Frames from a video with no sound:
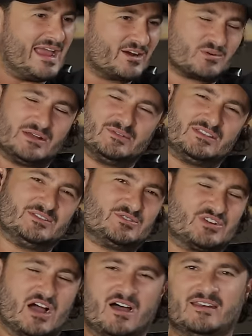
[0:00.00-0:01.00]
I agree with you,
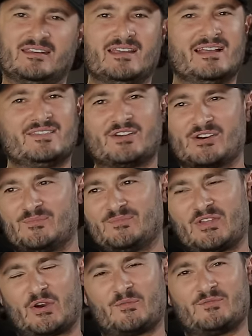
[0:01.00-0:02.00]
John.
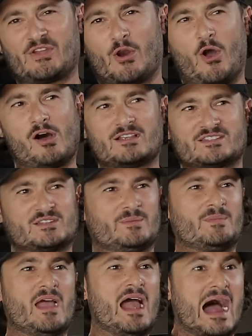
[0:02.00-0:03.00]
They're
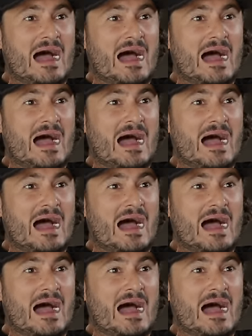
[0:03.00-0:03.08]
awesome.